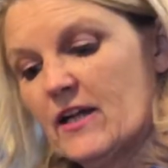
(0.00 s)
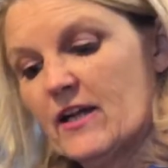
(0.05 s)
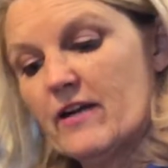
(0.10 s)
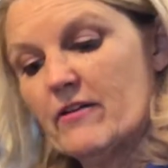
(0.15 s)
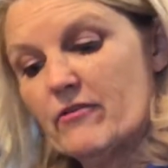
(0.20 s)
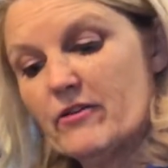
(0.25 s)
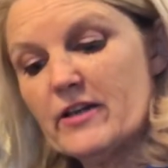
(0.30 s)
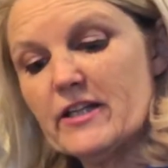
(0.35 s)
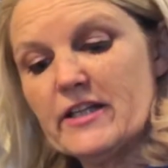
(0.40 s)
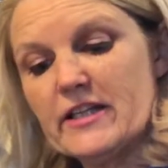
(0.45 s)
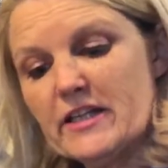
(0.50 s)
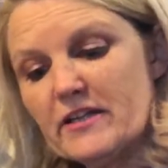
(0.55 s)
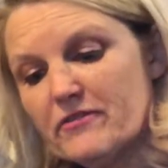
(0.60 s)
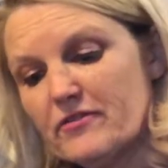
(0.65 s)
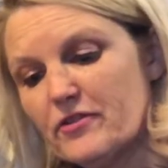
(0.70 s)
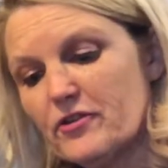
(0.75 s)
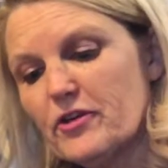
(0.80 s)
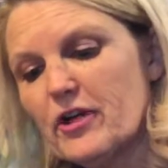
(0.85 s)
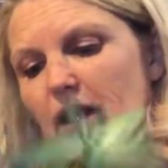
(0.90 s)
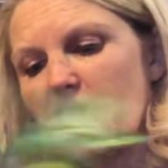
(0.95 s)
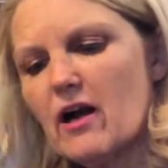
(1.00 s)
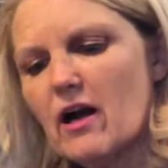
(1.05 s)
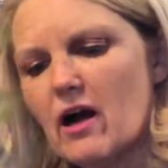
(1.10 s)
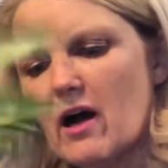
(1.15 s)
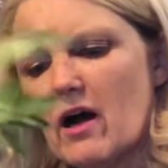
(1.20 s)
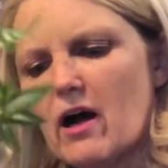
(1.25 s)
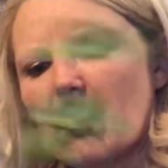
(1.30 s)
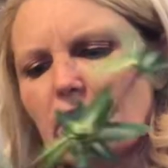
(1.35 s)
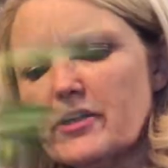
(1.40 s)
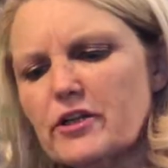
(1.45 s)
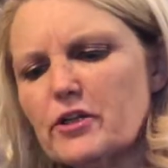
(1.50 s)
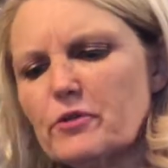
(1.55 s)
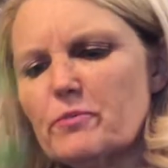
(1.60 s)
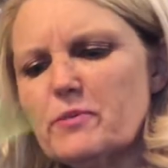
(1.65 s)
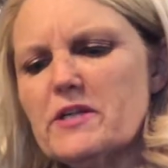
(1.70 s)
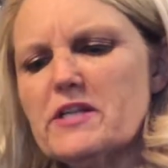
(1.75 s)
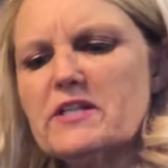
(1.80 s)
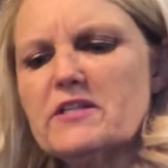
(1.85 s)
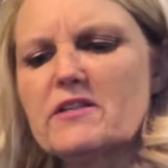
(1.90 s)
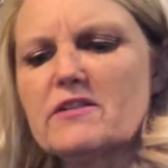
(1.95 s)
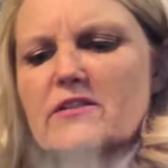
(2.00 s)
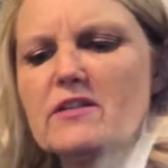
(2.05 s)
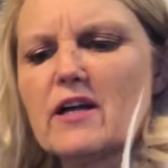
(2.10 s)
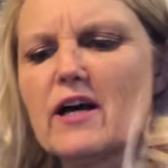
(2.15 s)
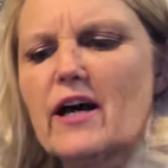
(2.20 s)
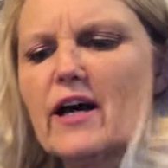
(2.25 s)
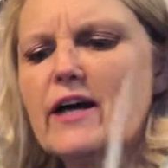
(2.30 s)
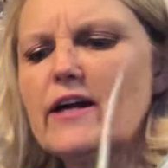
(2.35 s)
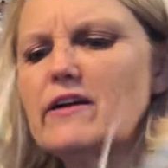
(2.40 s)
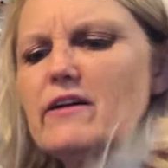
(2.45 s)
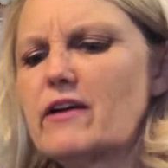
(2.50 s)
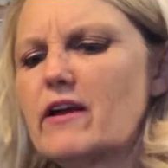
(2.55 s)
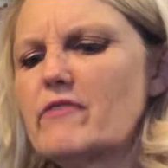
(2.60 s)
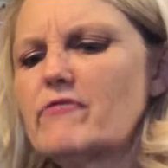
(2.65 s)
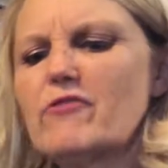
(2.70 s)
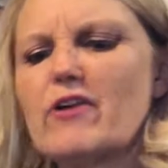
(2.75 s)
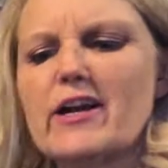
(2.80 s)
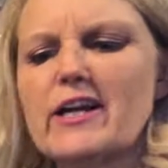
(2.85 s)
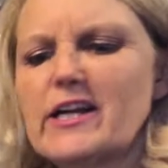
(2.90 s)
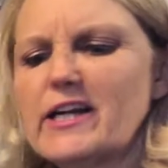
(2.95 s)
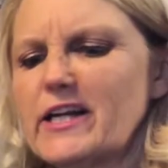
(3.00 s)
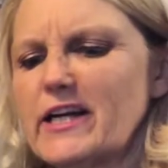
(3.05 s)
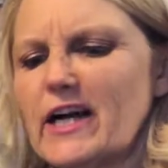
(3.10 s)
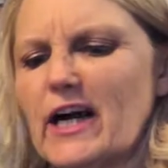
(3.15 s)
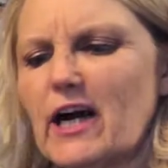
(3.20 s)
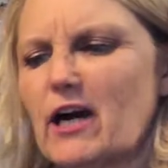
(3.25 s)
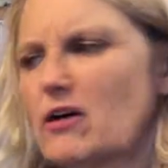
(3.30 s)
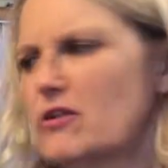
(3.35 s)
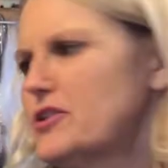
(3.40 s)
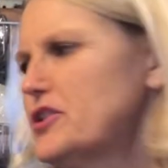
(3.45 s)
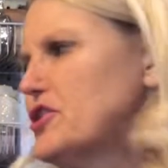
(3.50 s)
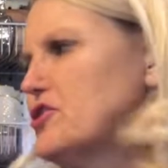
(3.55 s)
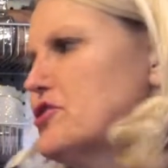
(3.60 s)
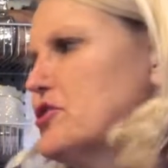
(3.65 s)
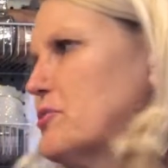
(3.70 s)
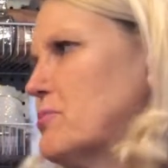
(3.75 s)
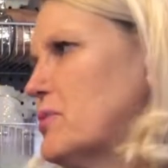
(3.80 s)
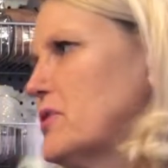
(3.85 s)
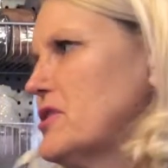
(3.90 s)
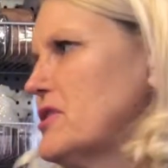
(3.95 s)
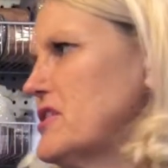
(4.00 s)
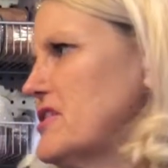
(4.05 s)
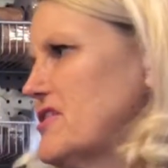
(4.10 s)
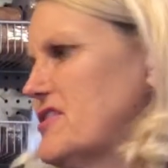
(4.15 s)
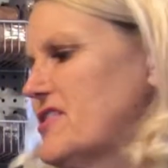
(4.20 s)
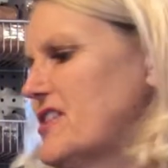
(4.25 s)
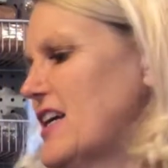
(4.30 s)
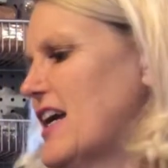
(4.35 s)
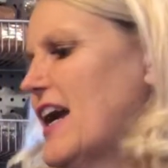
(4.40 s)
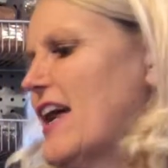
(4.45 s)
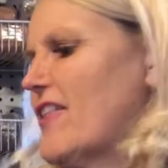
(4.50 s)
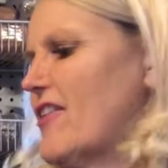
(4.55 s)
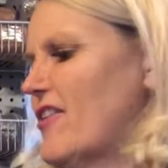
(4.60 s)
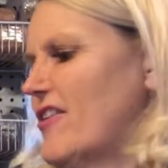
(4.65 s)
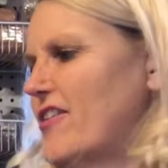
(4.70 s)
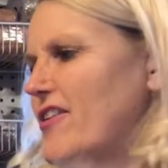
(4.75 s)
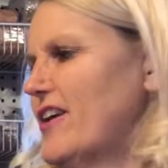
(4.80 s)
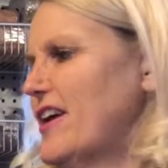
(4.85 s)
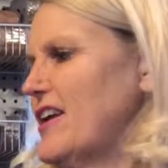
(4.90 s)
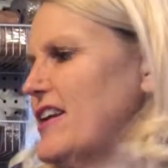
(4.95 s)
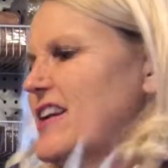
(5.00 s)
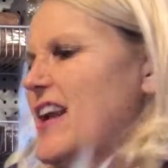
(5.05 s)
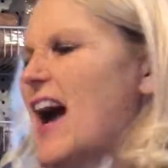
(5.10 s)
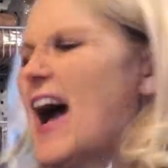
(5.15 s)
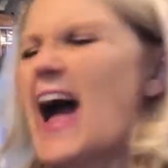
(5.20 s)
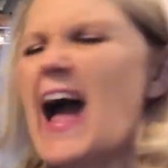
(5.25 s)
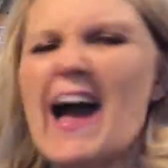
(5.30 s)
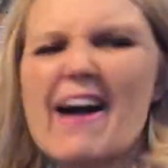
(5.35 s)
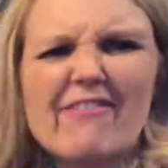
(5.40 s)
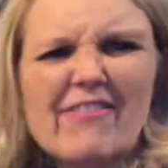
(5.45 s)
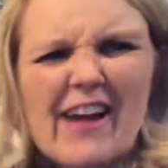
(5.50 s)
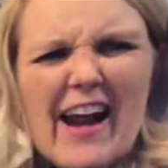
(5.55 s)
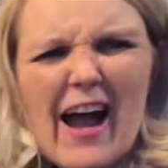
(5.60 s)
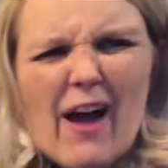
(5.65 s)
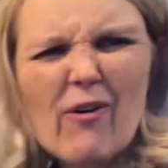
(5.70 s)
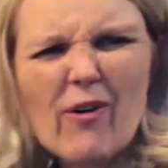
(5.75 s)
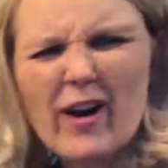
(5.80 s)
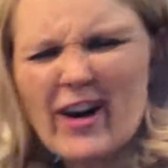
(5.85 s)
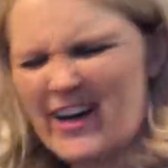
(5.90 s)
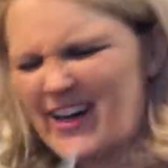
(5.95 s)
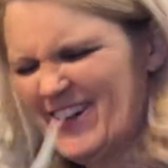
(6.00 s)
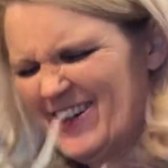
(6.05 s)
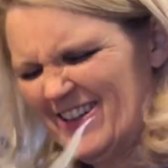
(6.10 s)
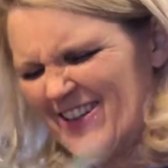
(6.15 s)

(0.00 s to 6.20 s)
Really, if you get all your pieces cut and ready to go, you could pull this together in a half an hour.